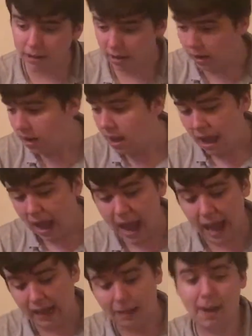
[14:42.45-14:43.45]
opinion,
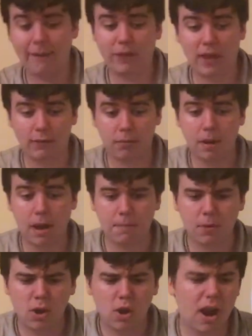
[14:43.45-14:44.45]
and I'm going to have to give them
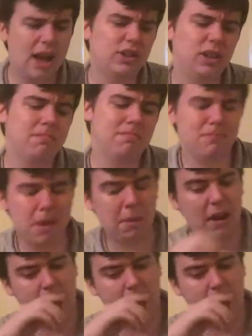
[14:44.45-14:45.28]
up. Actually, maybe